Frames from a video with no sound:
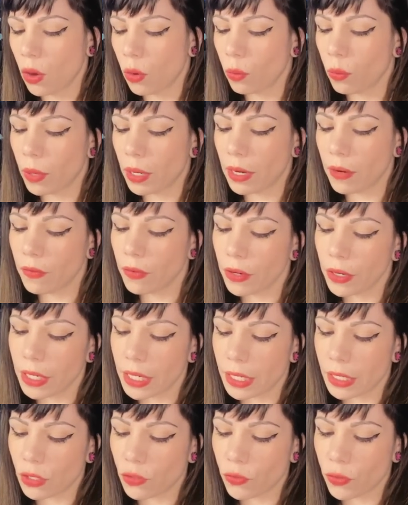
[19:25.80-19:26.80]
Whatever it
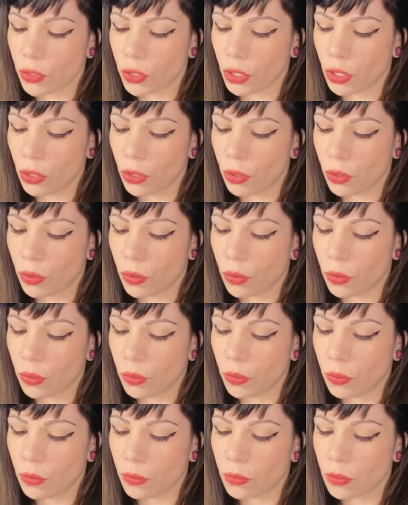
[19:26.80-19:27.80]
is for
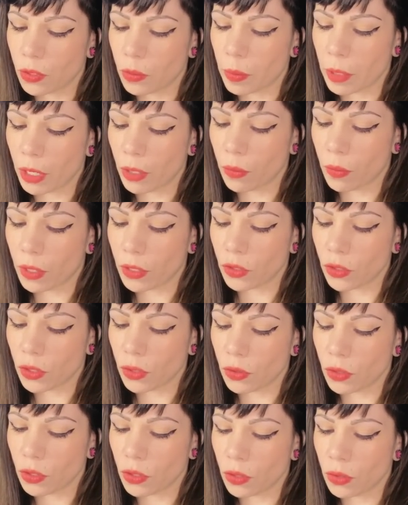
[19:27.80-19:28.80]
you, Spirit wants
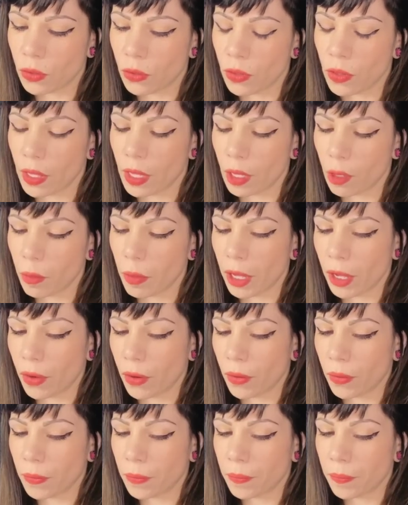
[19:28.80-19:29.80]
you to think
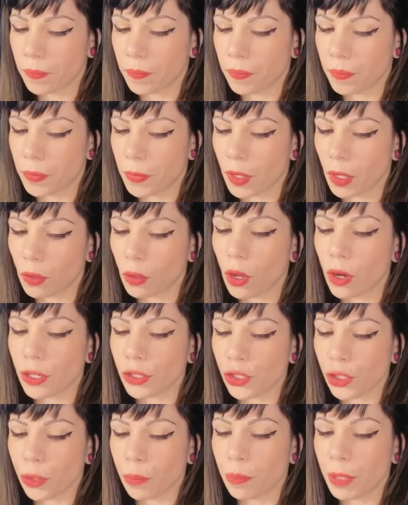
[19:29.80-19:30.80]
about the
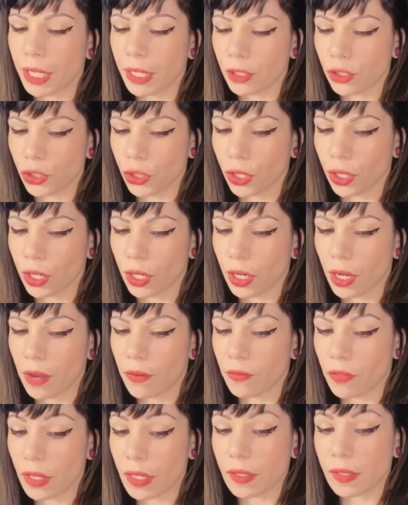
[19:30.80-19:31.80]
larger picture
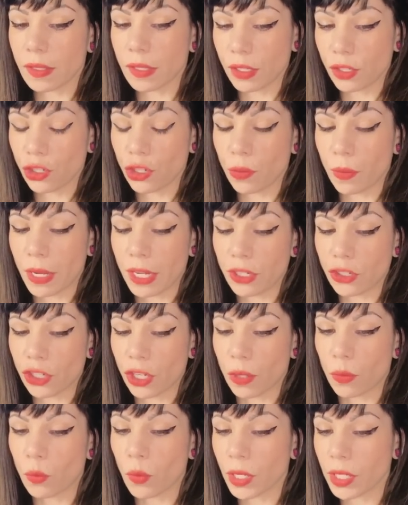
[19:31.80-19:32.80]
of this
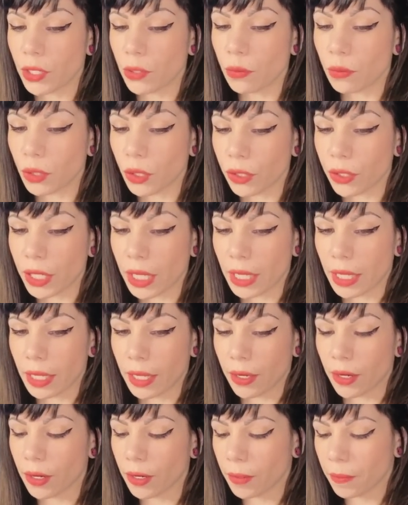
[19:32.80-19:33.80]
situation. What are you learning
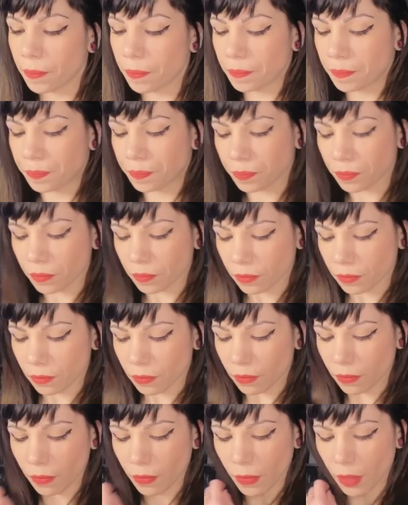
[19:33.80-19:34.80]
here?
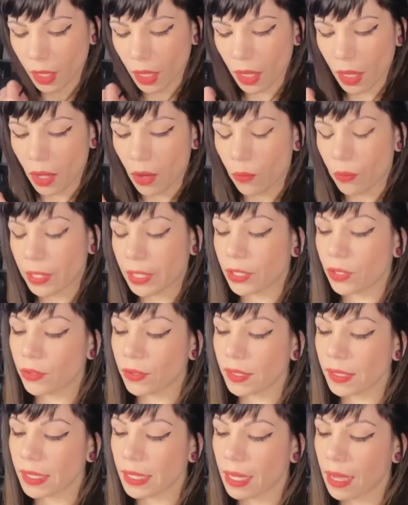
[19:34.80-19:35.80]
What you
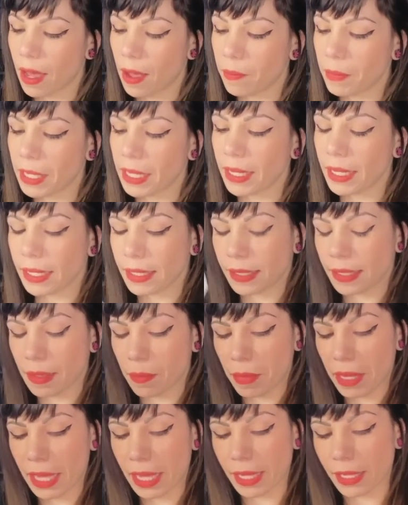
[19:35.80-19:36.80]
don't see coming is the
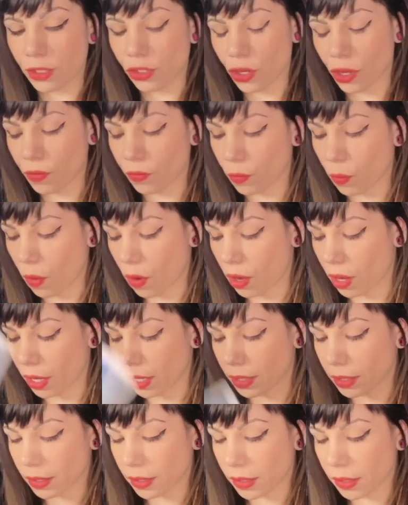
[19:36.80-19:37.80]
Page of
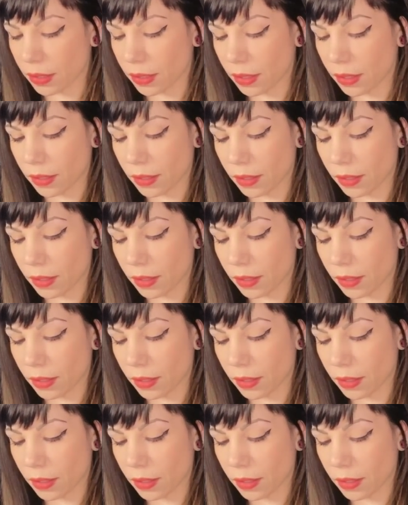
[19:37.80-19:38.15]
Wands.